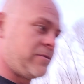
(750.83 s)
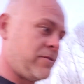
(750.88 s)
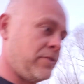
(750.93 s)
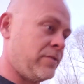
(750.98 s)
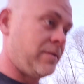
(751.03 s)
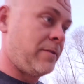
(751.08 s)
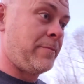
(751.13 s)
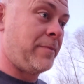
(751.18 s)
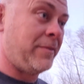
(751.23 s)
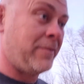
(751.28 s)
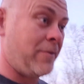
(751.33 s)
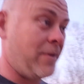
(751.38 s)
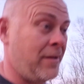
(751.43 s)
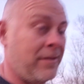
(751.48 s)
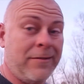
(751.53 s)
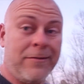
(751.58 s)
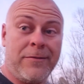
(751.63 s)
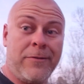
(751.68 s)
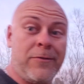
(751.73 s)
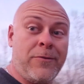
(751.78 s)
showing up in the
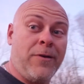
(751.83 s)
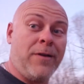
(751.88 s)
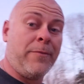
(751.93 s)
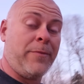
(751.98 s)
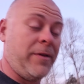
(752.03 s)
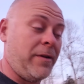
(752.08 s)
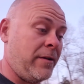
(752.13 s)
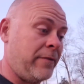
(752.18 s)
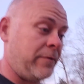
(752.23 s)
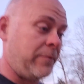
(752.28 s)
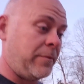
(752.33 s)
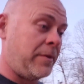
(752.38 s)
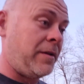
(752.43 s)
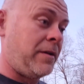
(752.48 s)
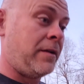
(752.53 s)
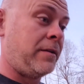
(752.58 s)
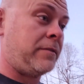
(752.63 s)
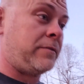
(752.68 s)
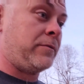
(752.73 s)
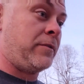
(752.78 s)
ground. There's quite a bit of it, to be
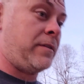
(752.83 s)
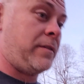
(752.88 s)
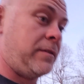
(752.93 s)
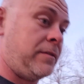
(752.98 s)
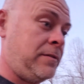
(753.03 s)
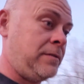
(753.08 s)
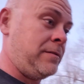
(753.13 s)
honest with you.